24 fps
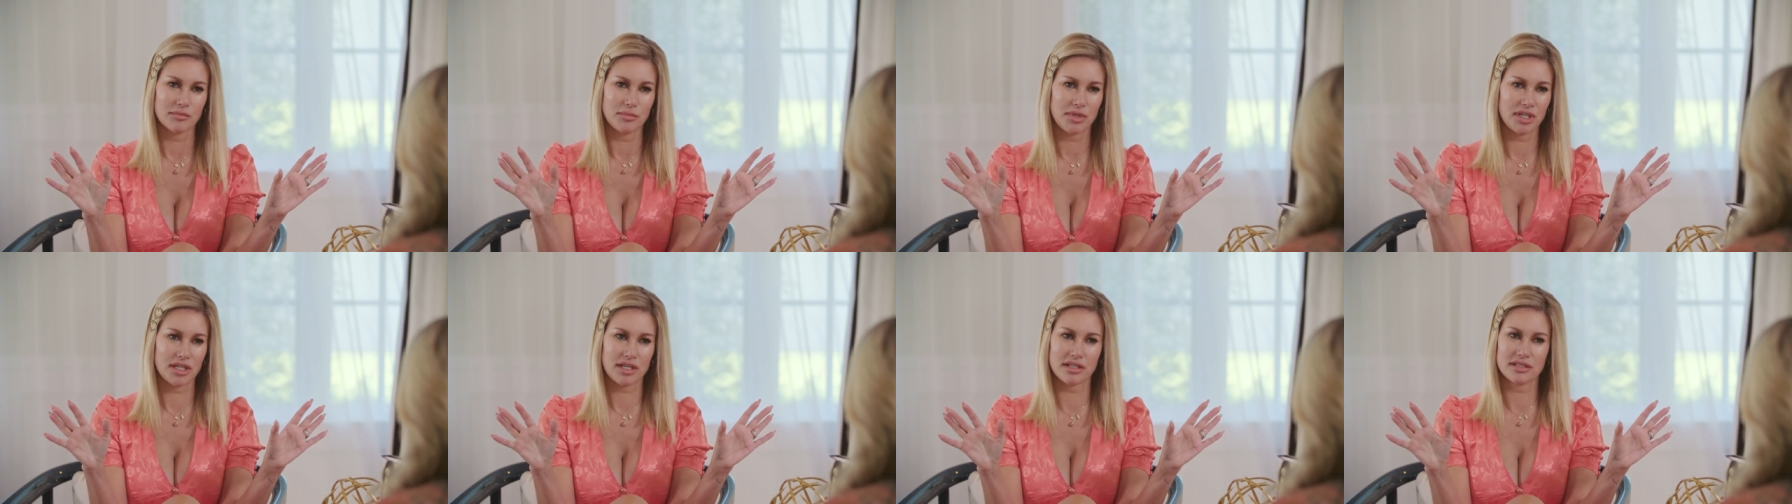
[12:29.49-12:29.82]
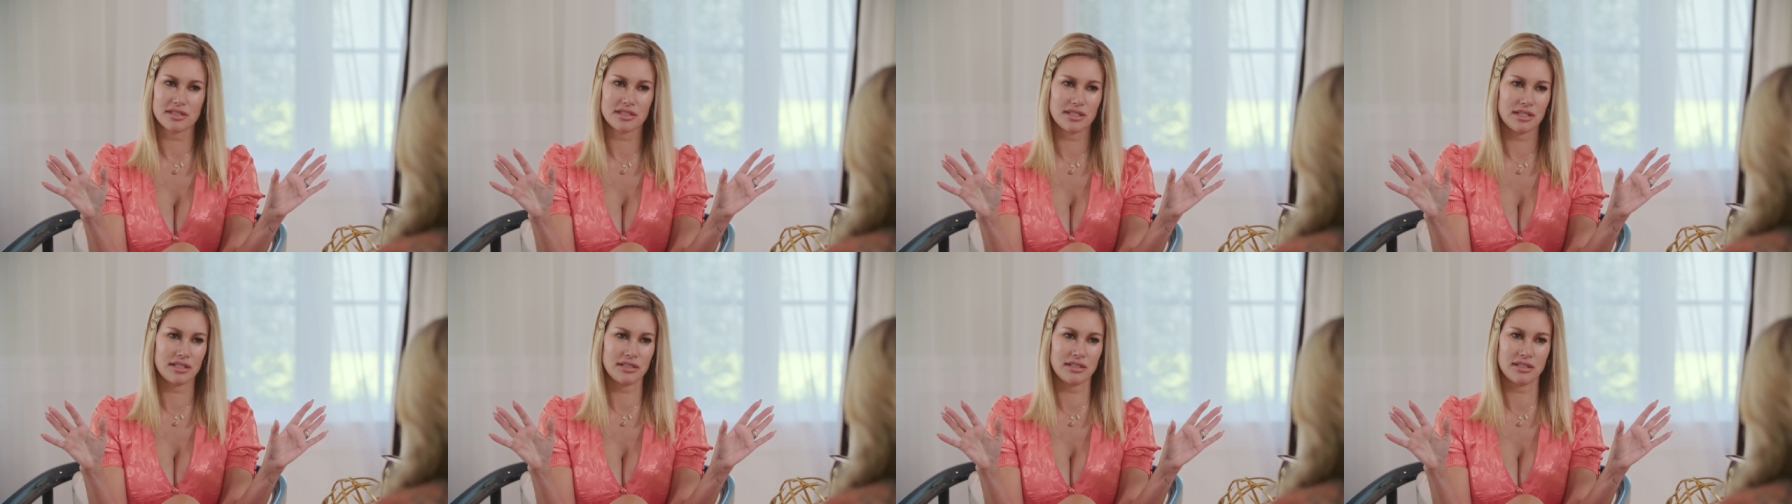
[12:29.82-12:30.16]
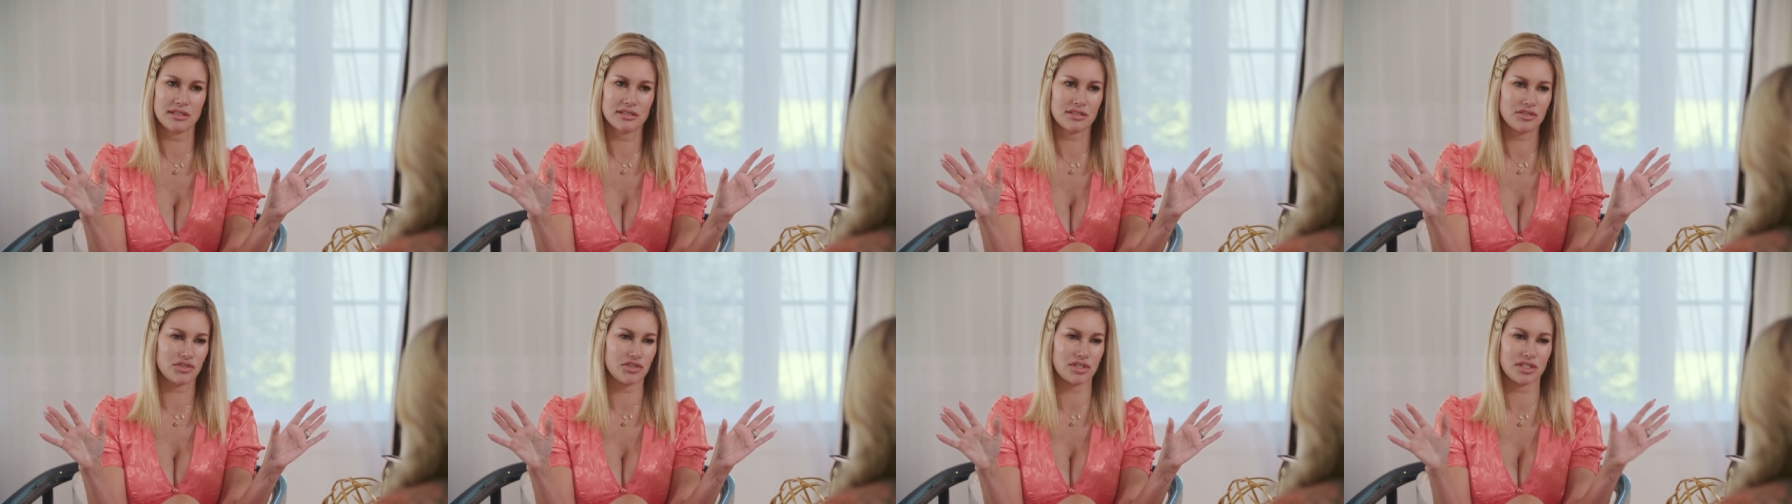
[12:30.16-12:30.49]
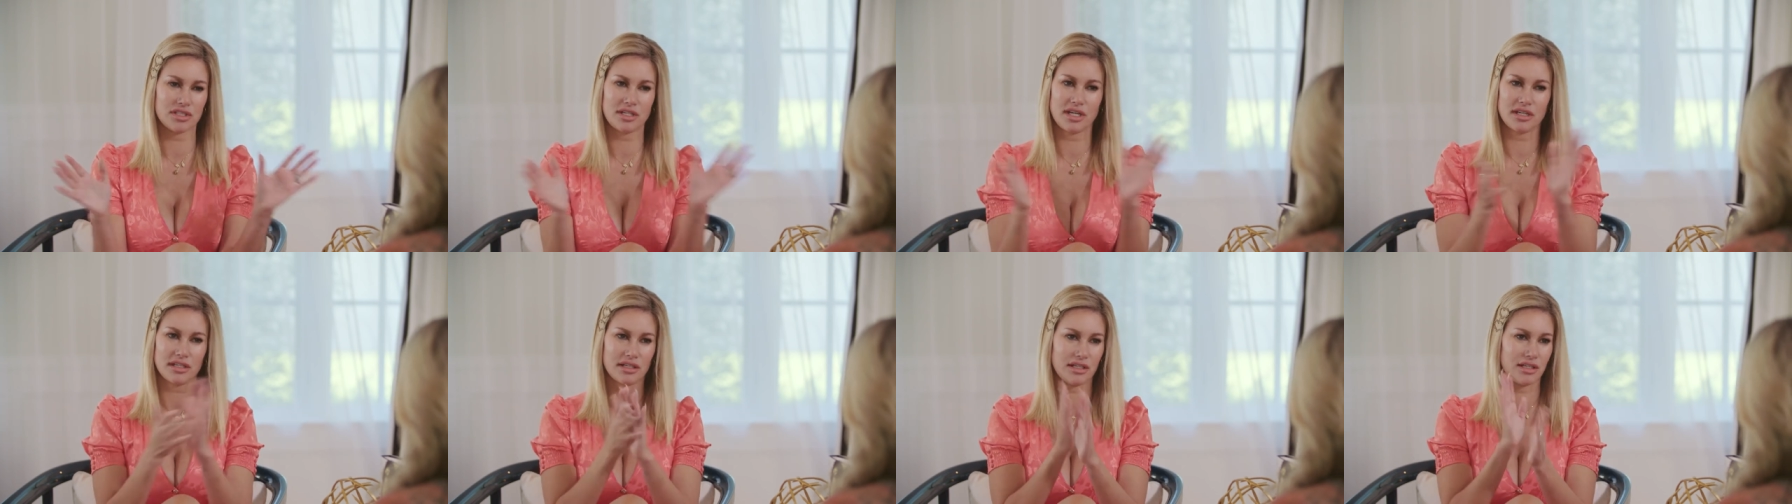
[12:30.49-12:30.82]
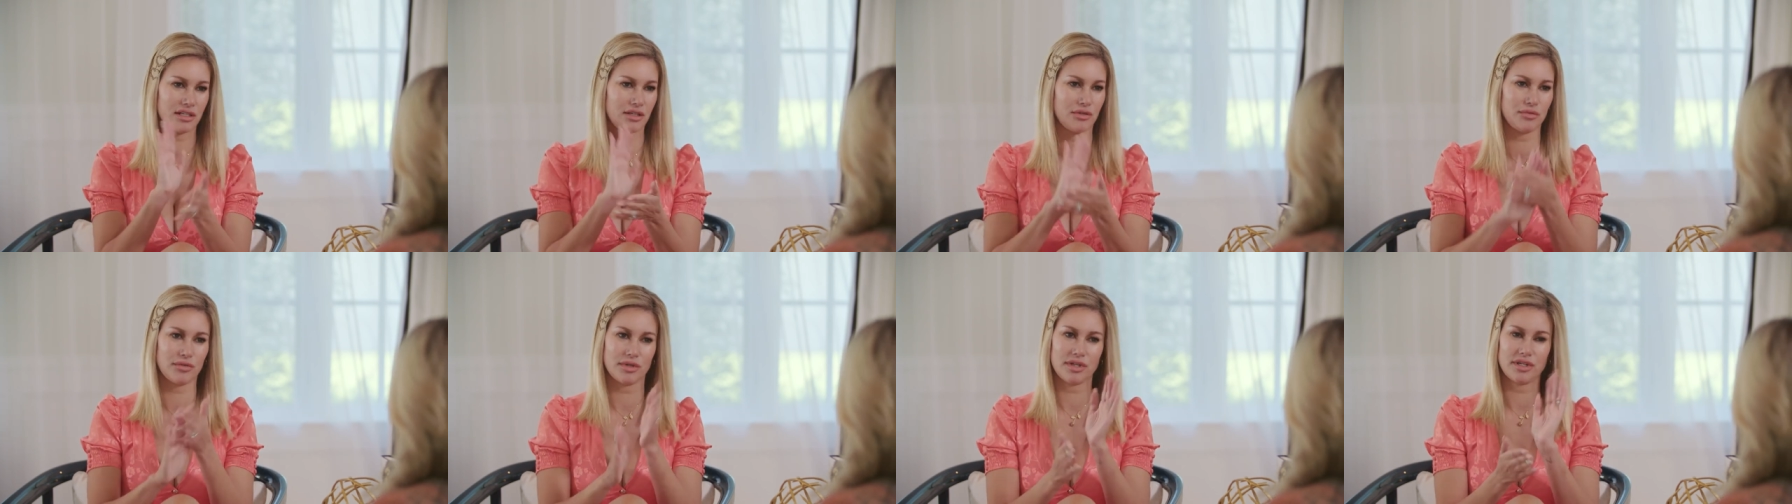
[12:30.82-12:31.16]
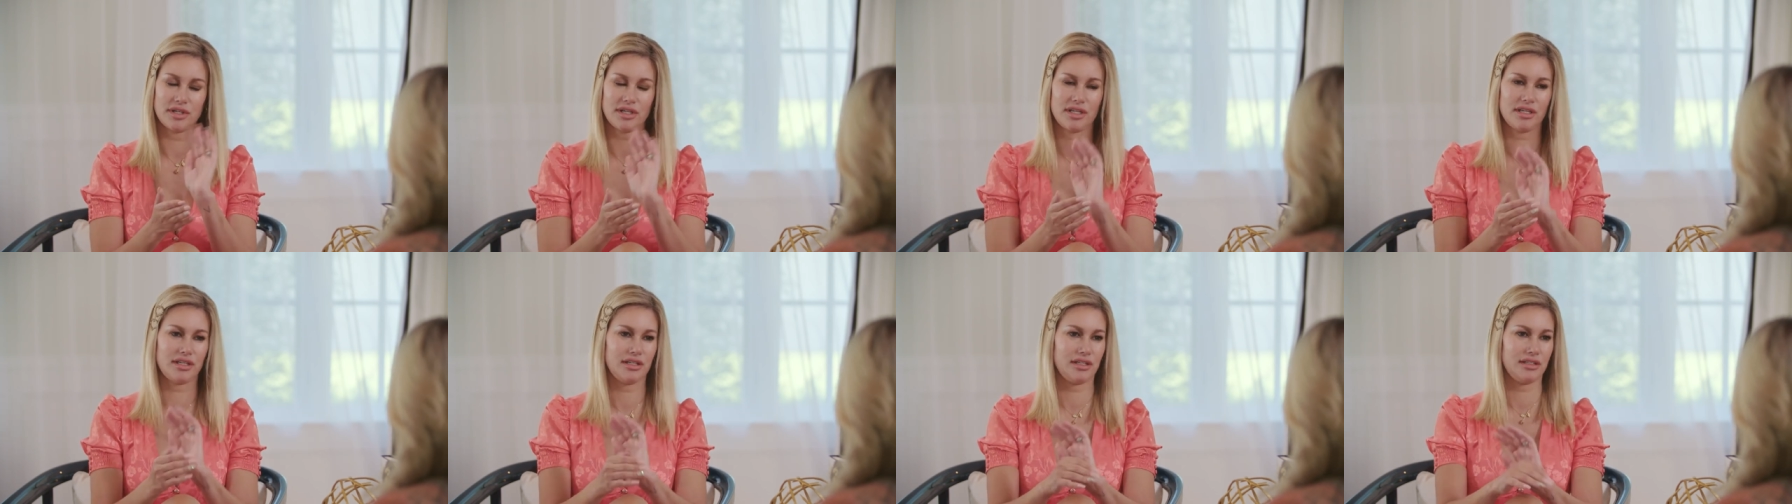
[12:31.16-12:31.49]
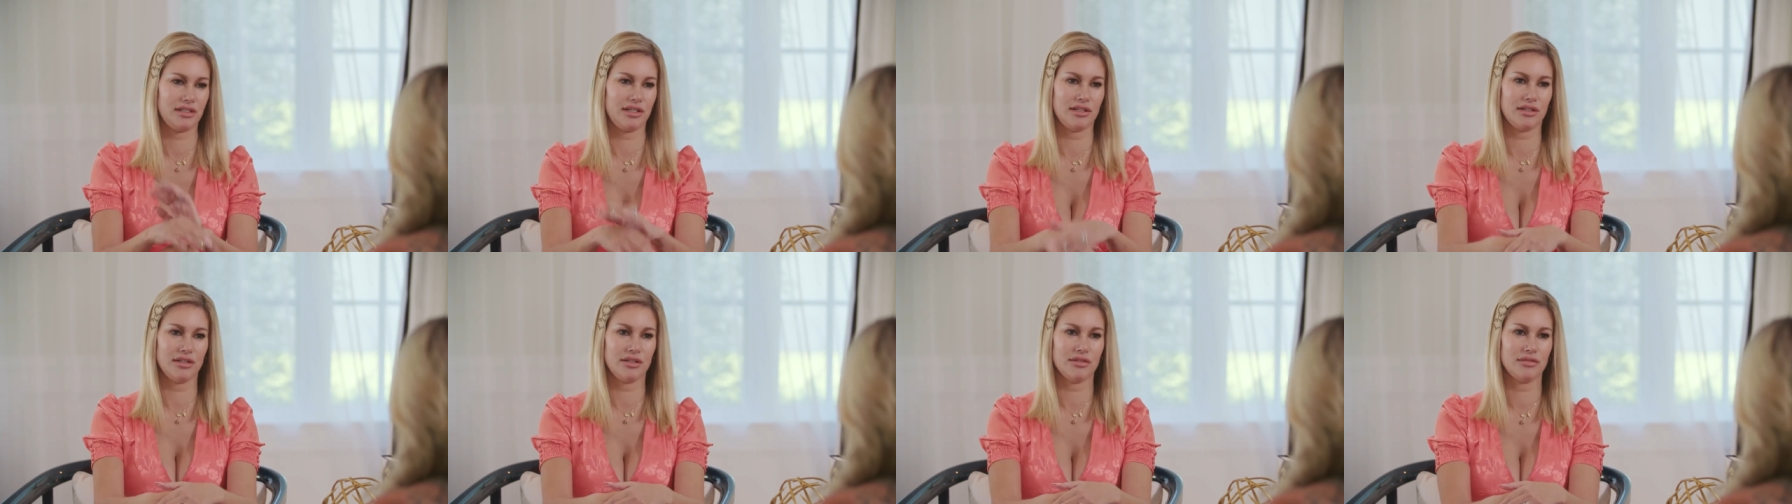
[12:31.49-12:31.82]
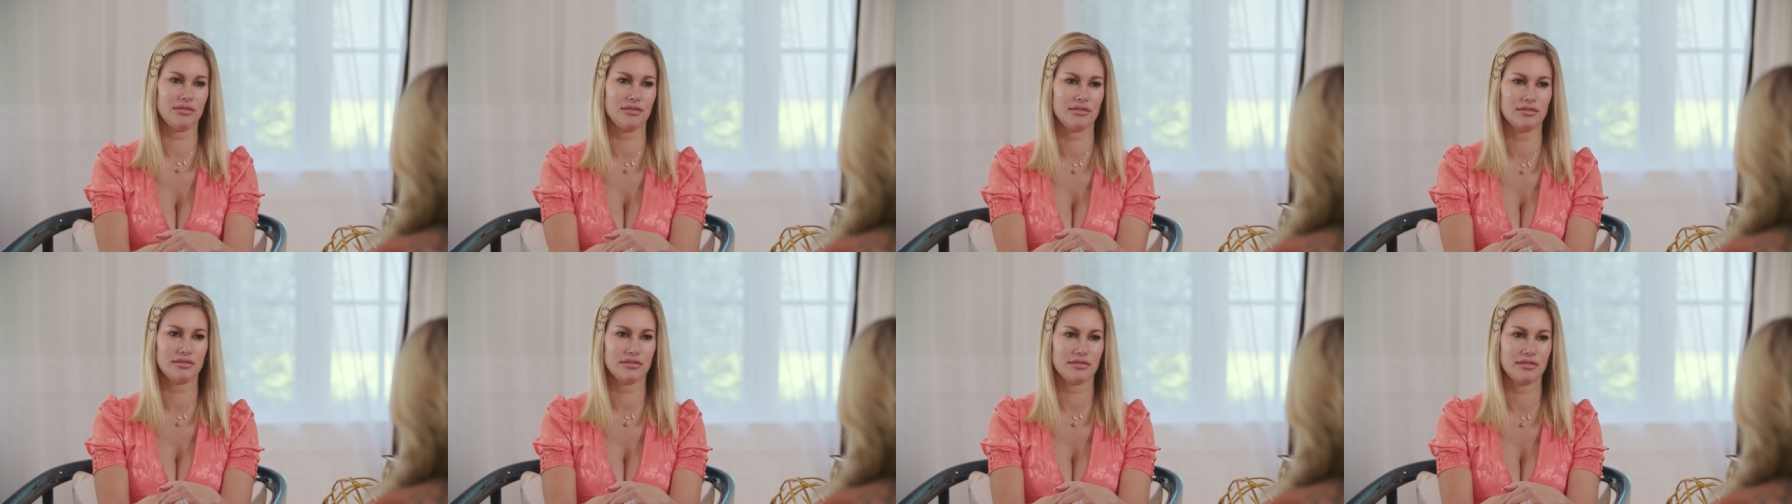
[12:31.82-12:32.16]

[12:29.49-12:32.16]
Because then it's just not going to work, you know.